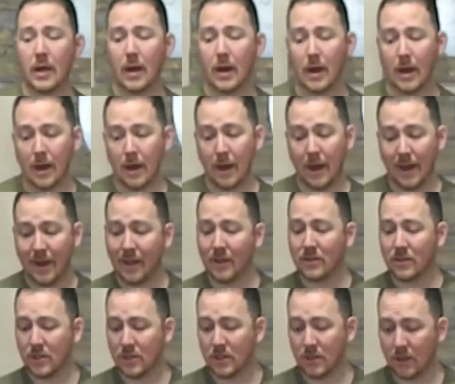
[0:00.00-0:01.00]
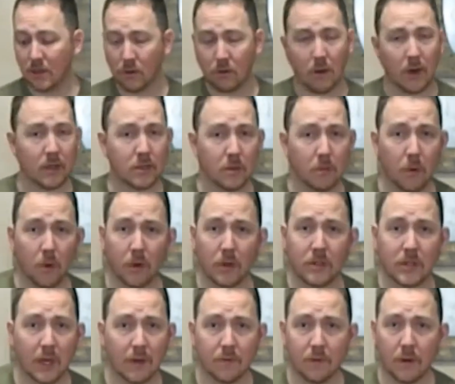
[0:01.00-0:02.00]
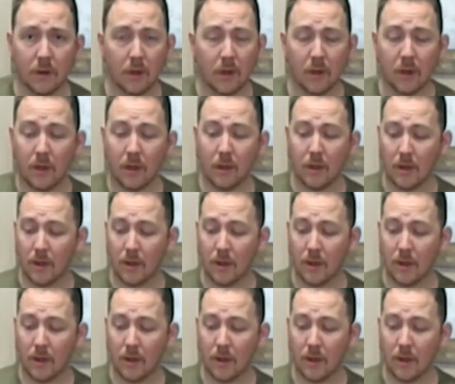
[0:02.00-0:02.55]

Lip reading: and it's across the board. It's every